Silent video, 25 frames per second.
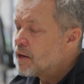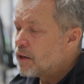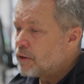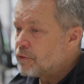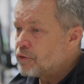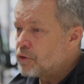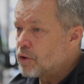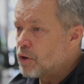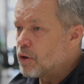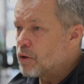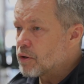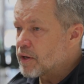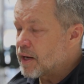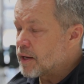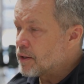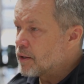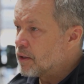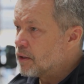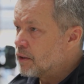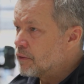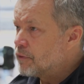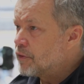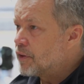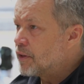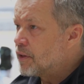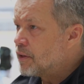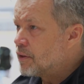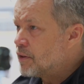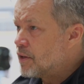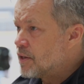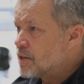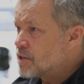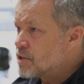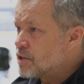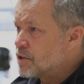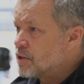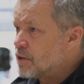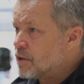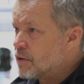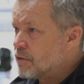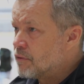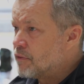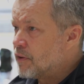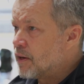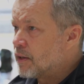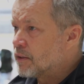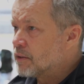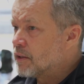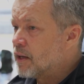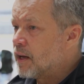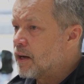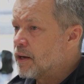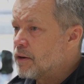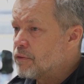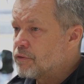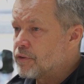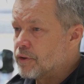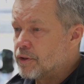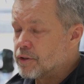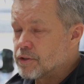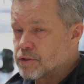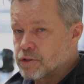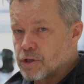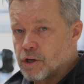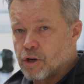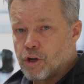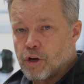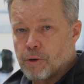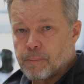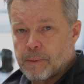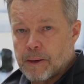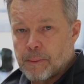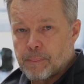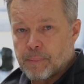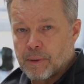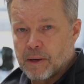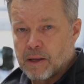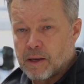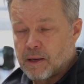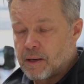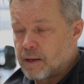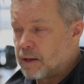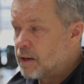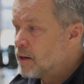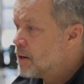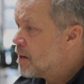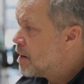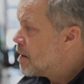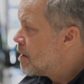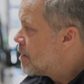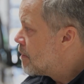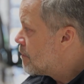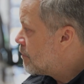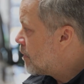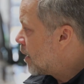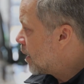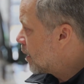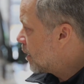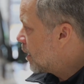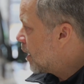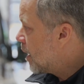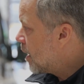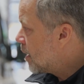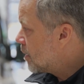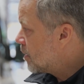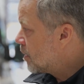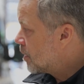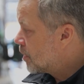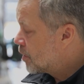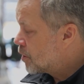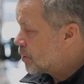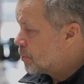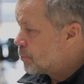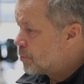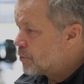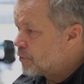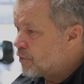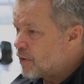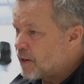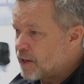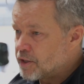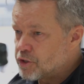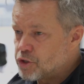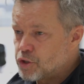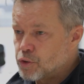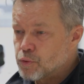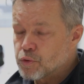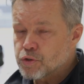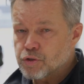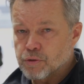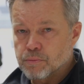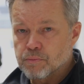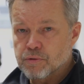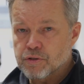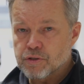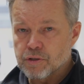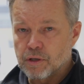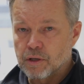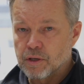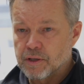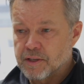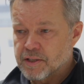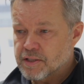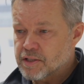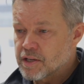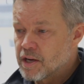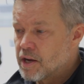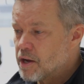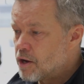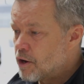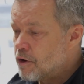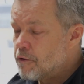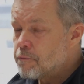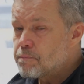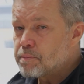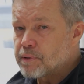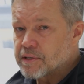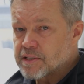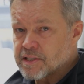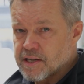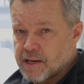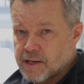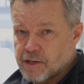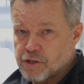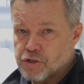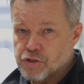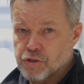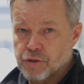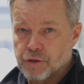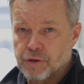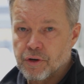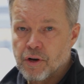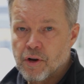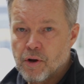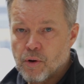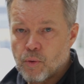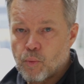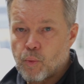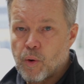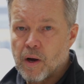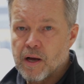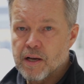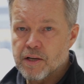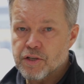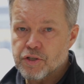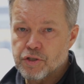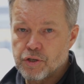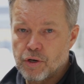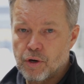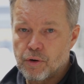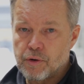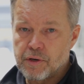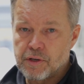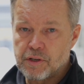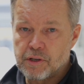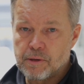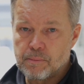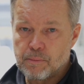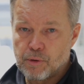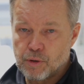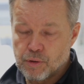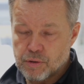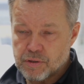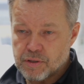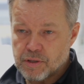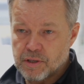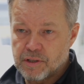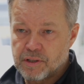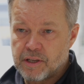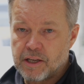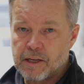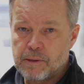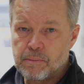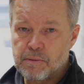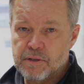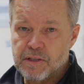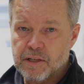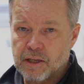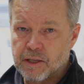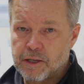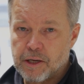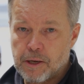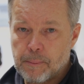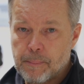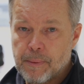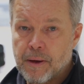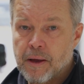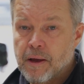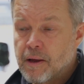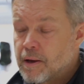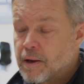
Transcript: If you're kind of living in this and you're a van lifer, as a lot of people are, VanGuardian can provide you some solace of protection whilst you're in your most deep sleep,